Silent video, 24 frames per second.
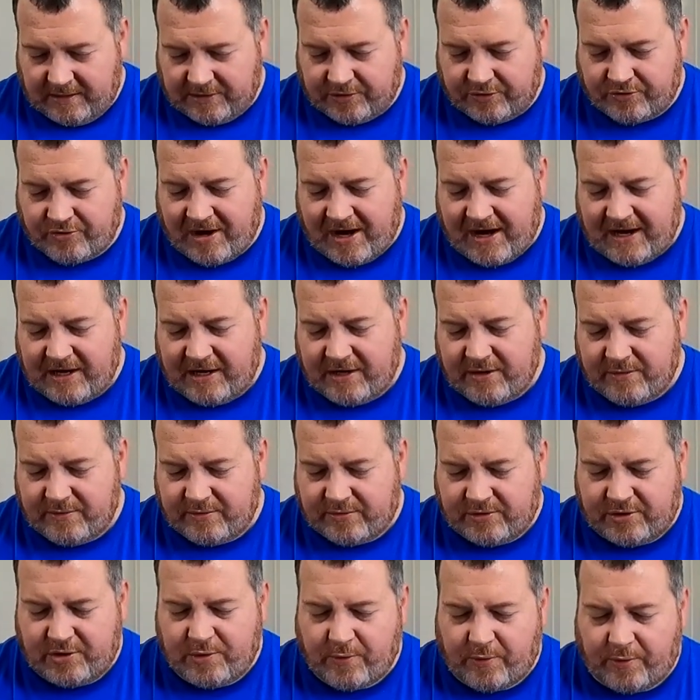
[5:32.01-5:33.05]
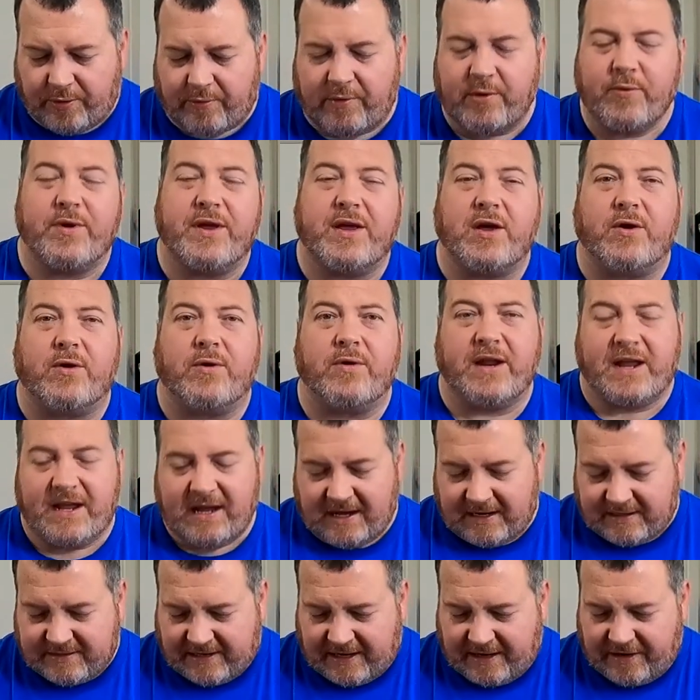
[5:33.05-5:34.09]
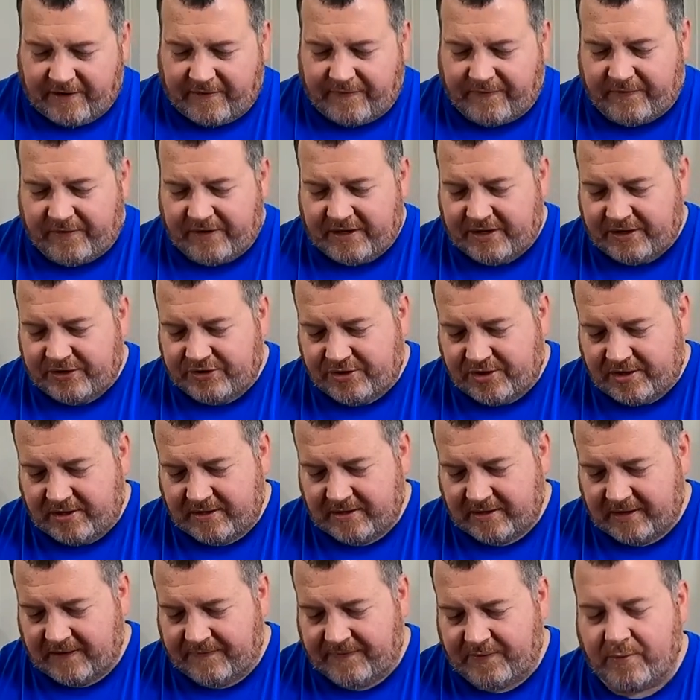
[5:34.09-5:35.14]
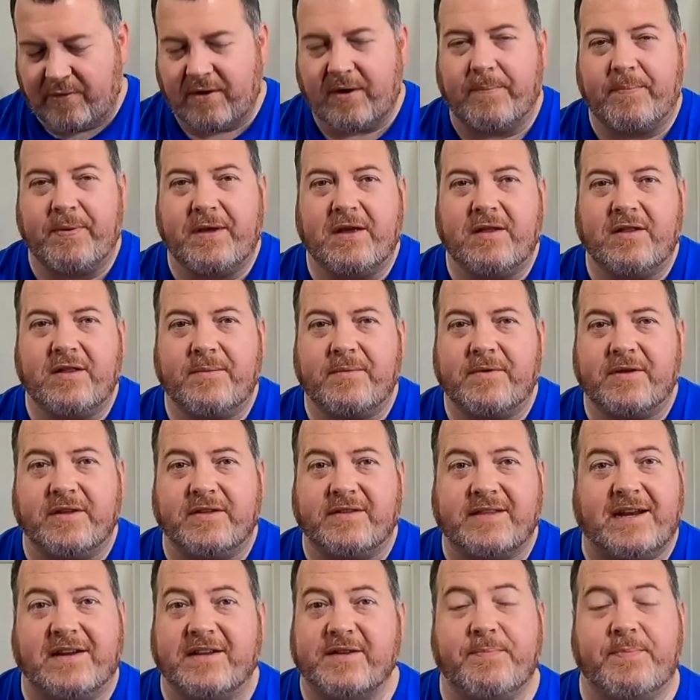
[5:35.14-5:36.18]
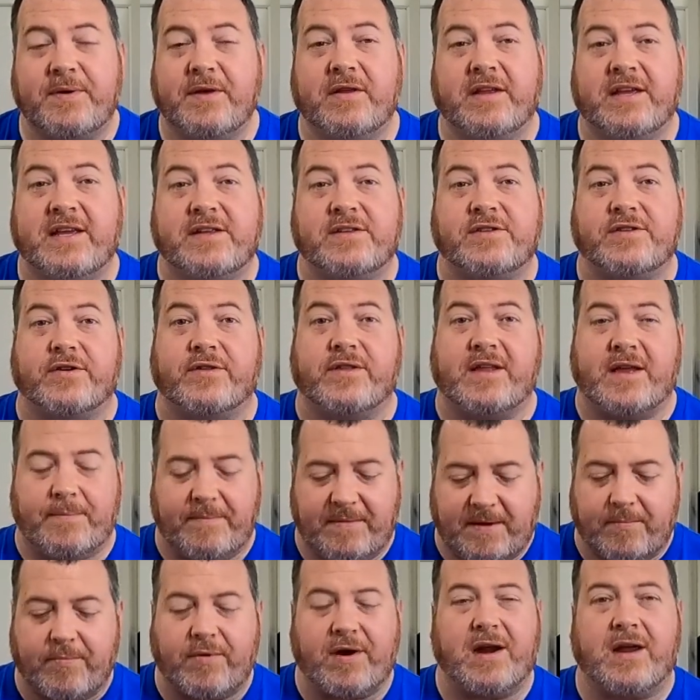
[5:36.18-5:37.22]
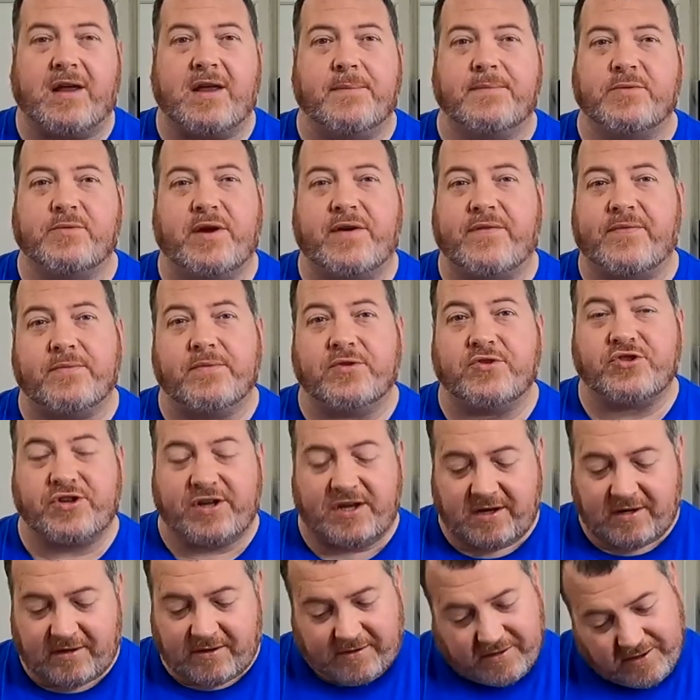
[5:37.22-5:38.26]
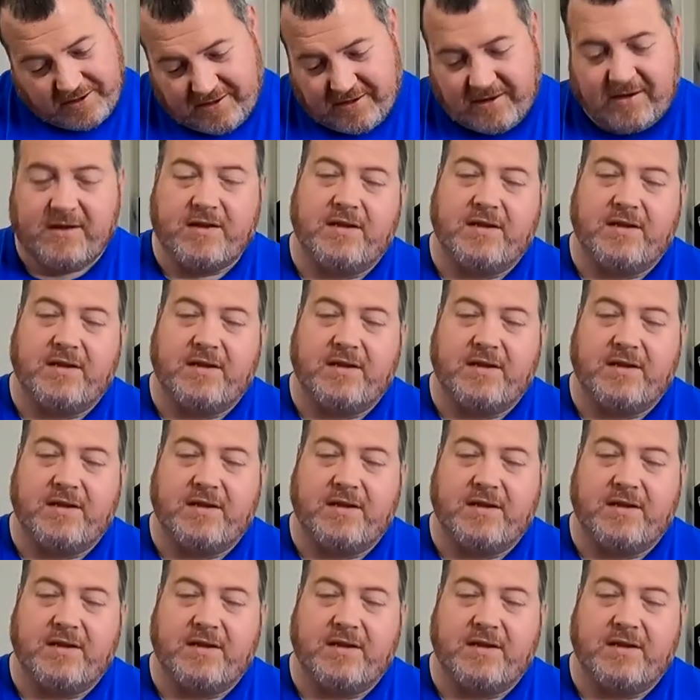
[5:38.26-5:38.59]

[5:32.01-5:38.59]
So try to use 2 or 3 week old eggs out of your fridge if you want to peel them, because they just peel easier. That membrane comes away from the shell.